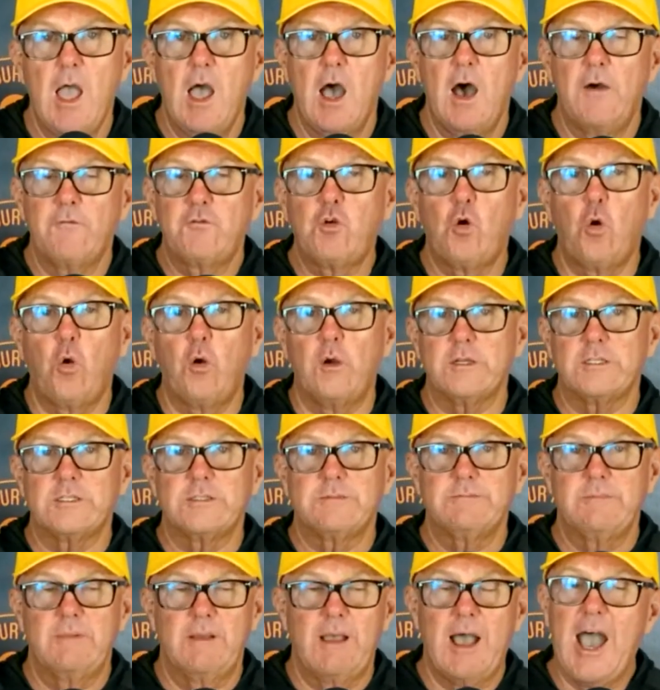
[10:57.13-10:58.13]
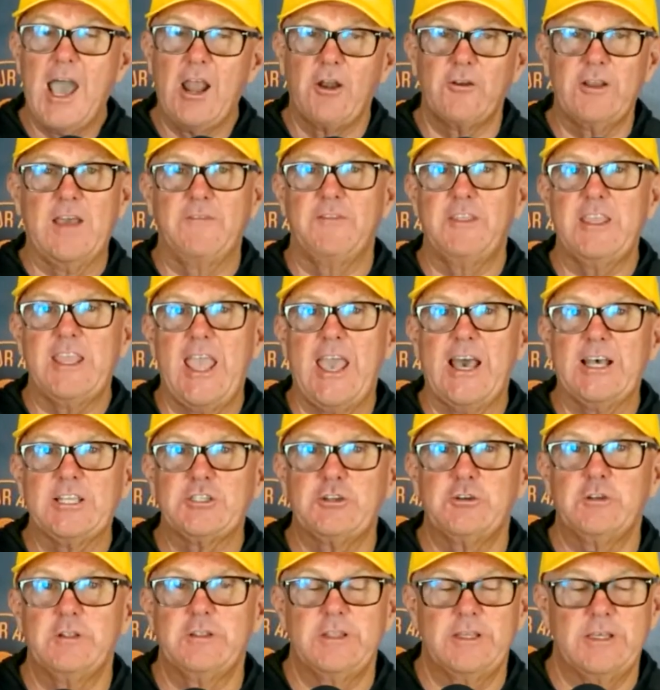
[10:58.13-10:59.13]
Of course, I don't have the
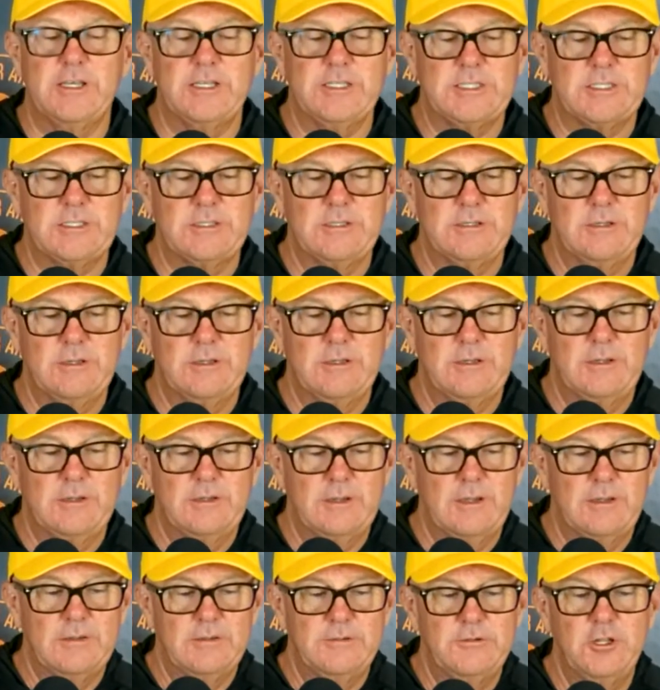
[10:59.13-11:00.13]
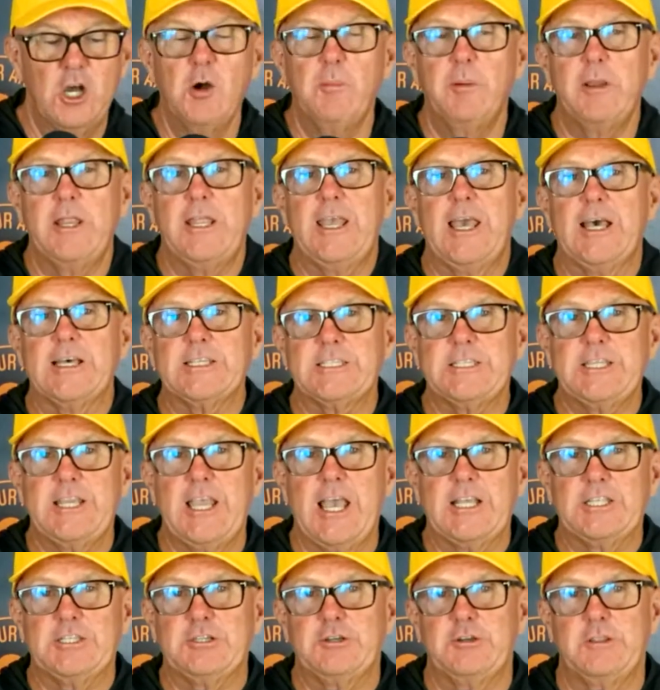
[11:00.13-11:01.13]
answer to this. Nobody has the
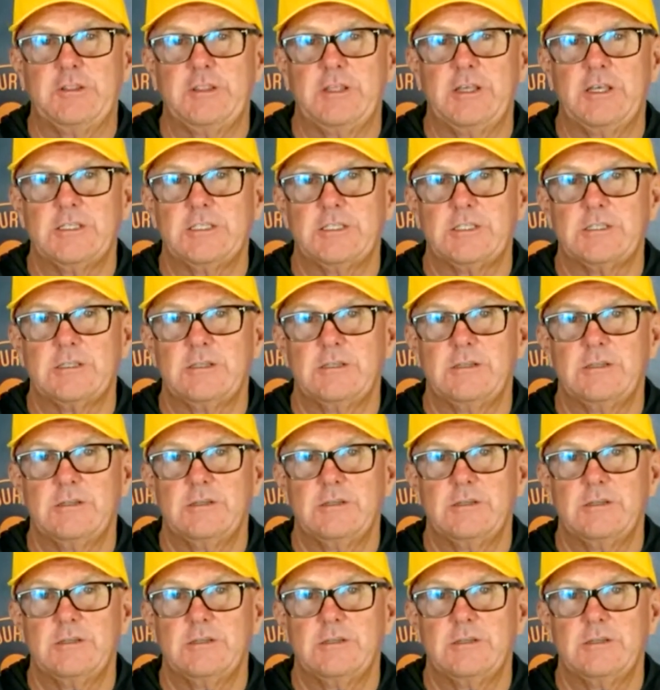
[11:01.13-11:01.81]
answer to this.